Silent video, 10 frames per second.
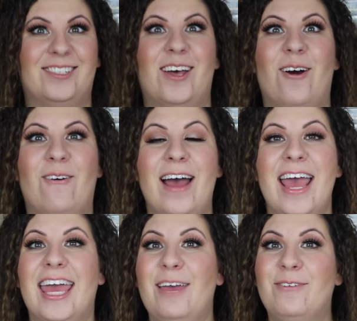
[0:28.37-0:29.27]
So
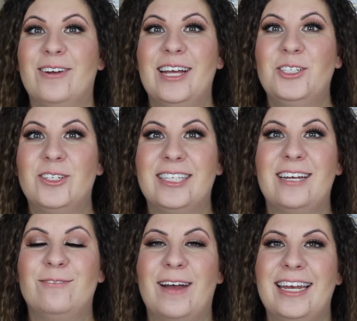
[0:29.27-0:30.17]
if you're interested
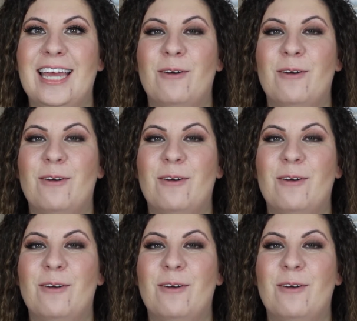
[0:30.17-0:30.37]
in finding